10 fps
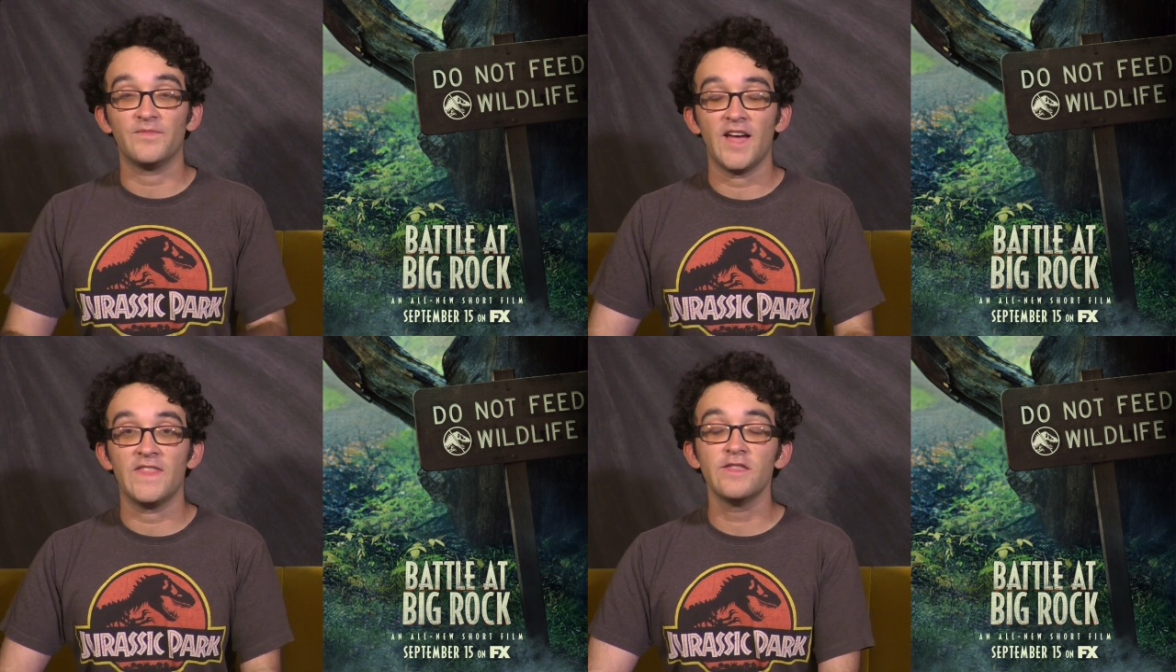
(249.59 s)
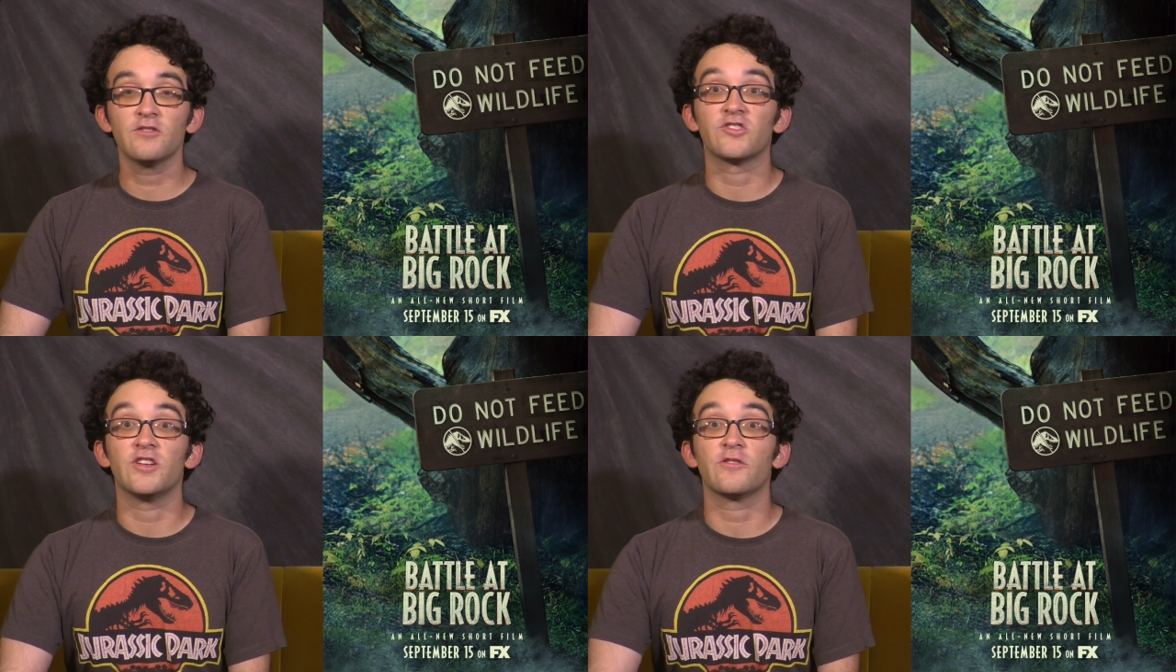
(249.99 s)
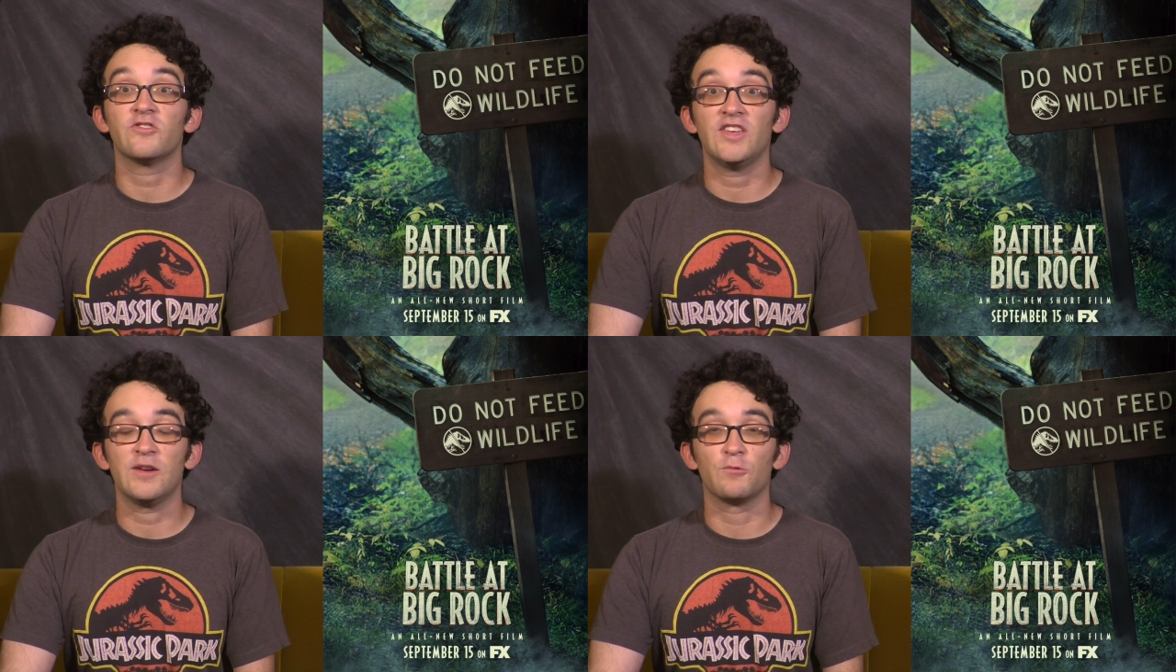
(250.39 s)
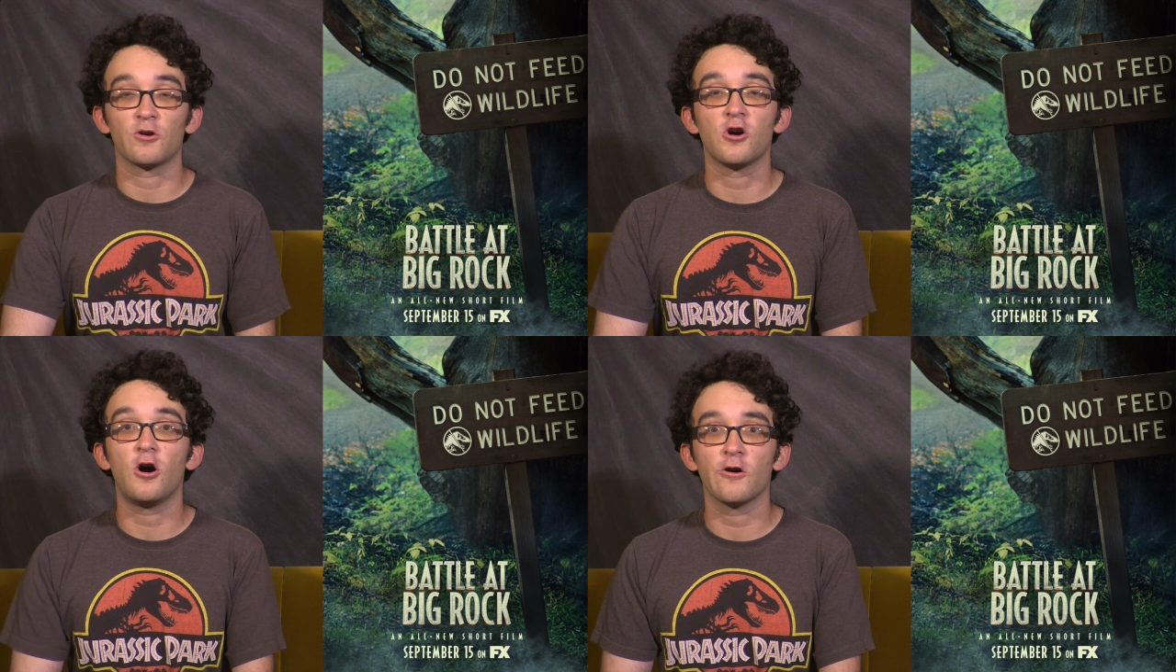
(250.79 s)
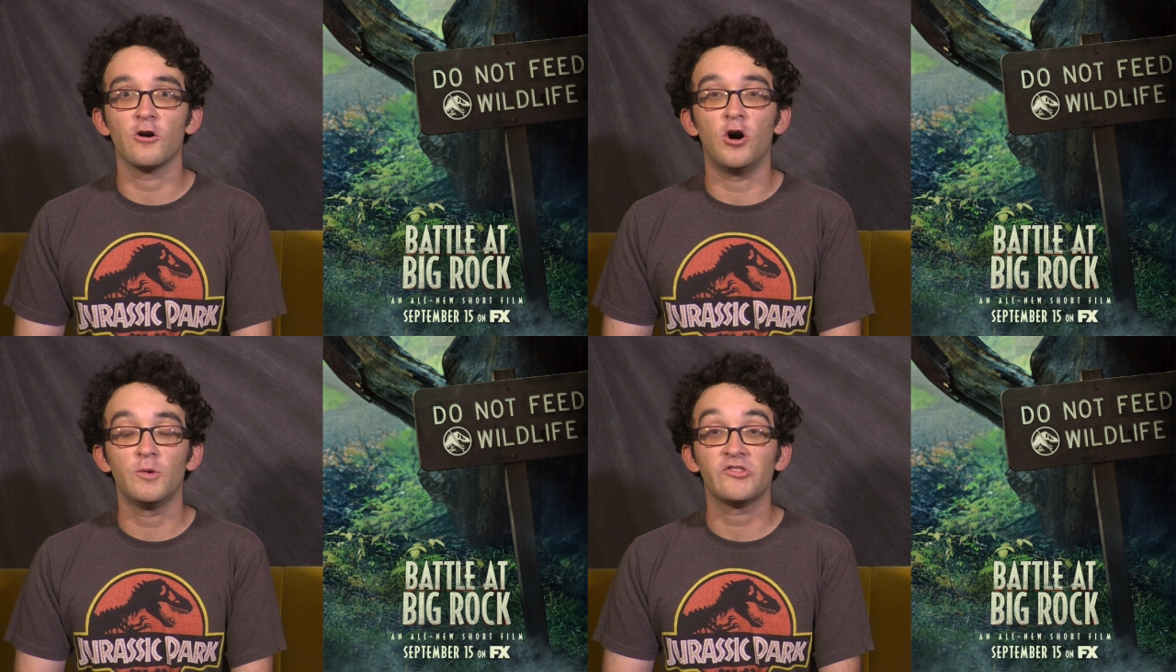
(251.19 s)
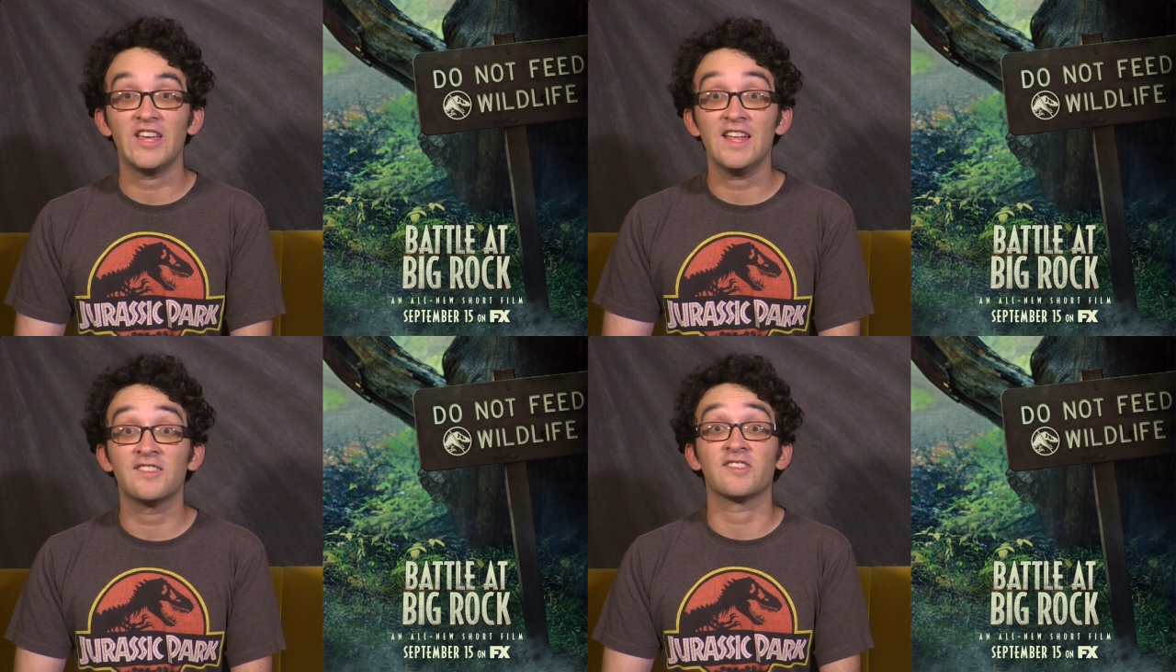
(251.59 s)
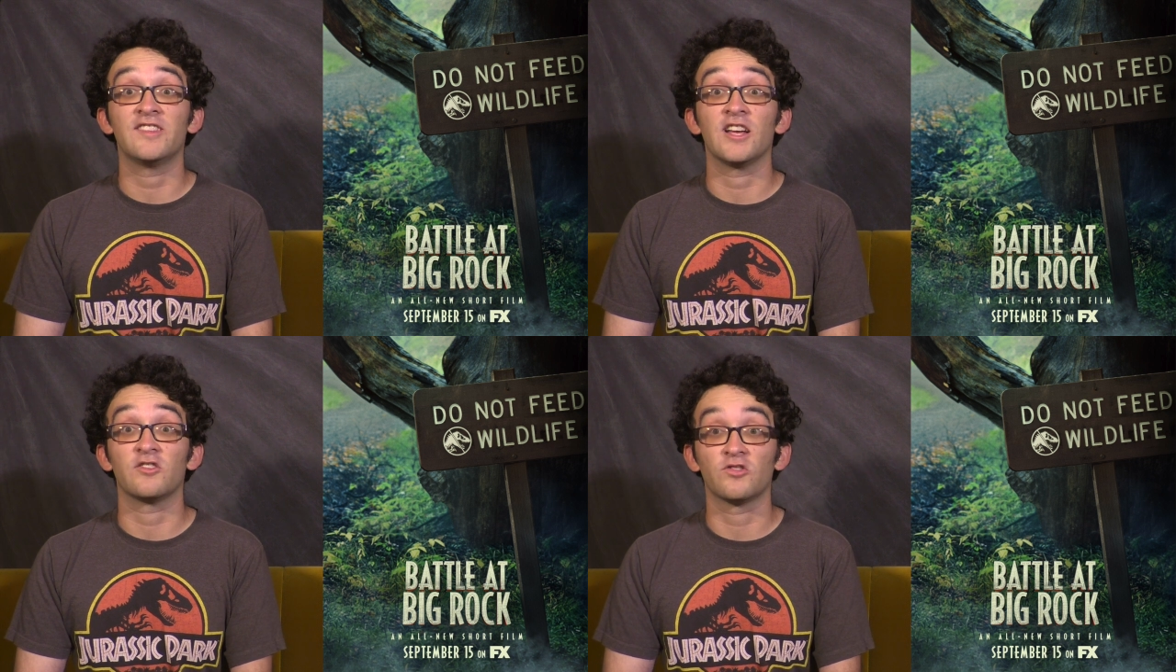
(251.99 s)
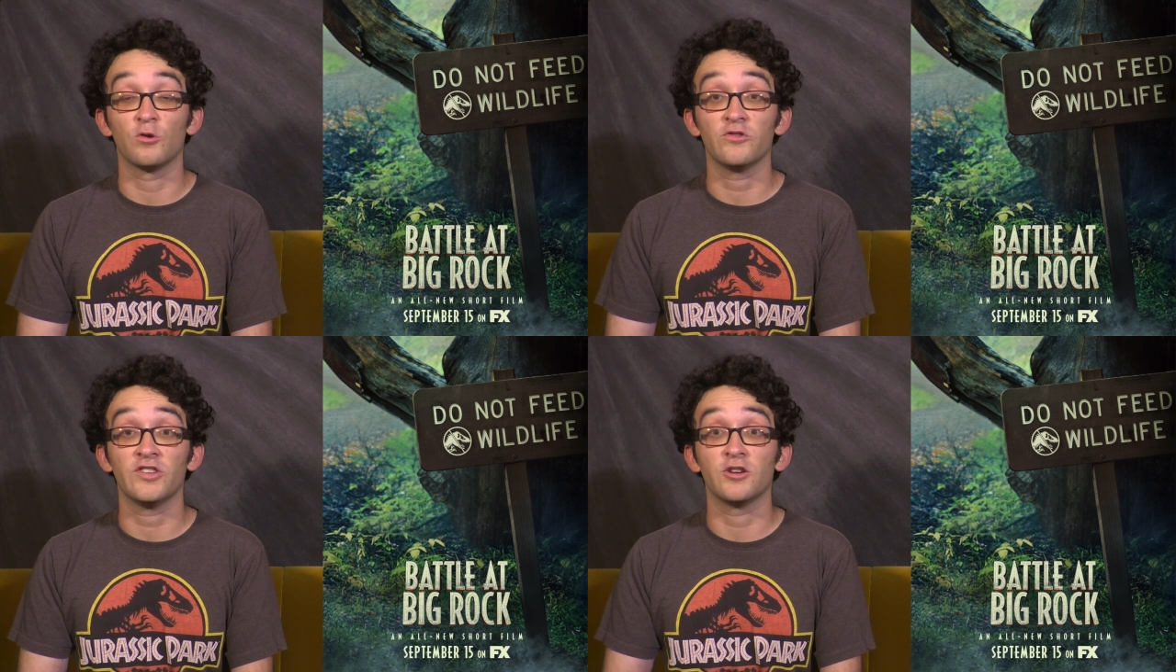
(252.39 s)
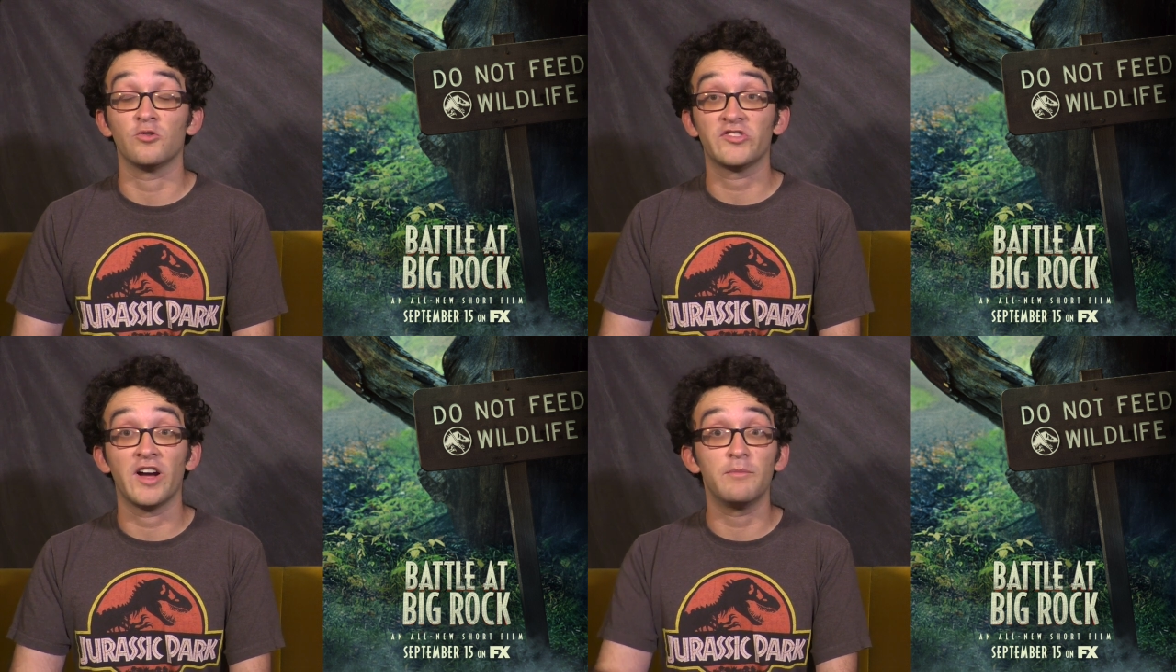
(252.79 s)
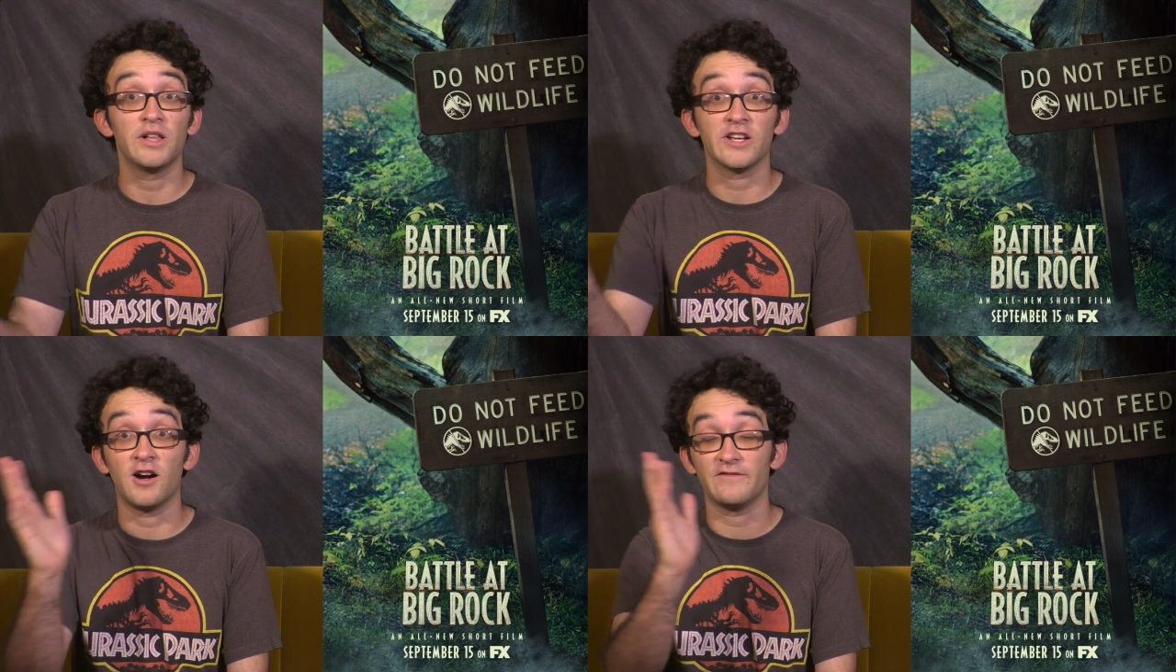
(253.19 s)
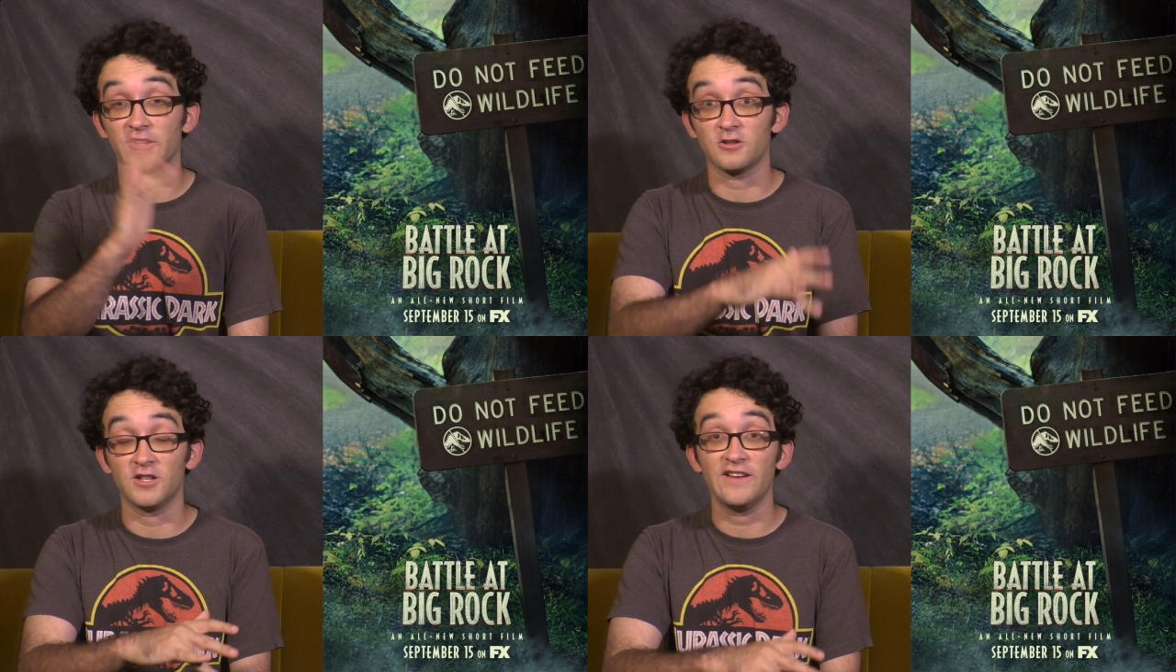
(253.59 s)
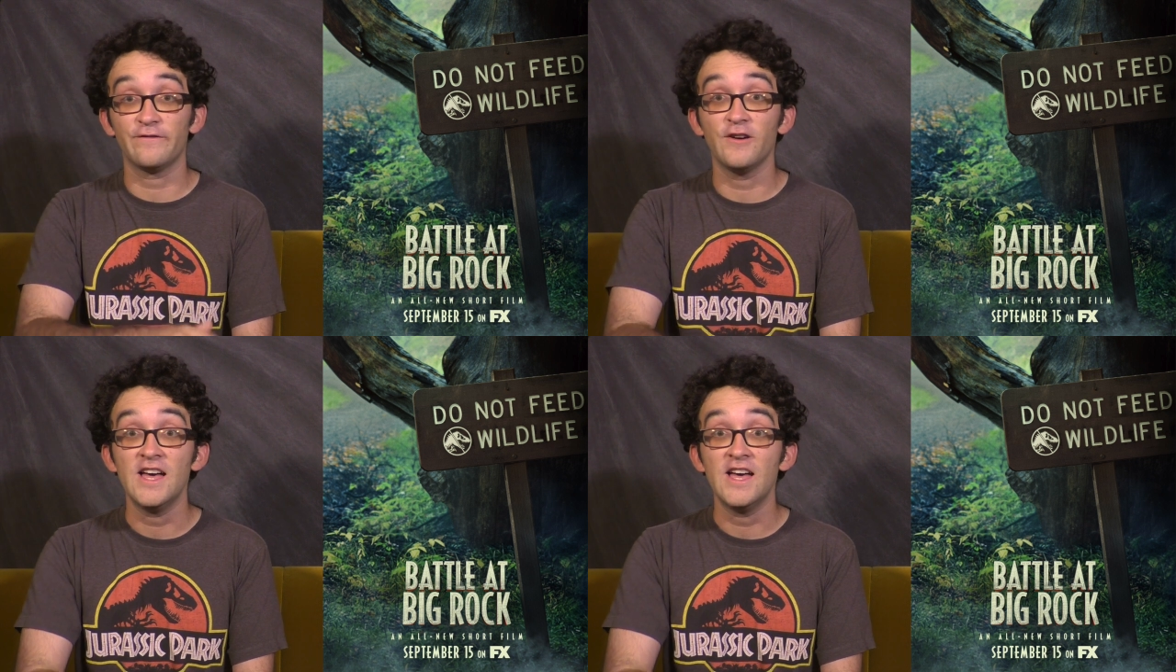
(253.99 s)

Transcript: And then there's another scene where a car almost hits a stegosaurus and goes tumbling off a cliff,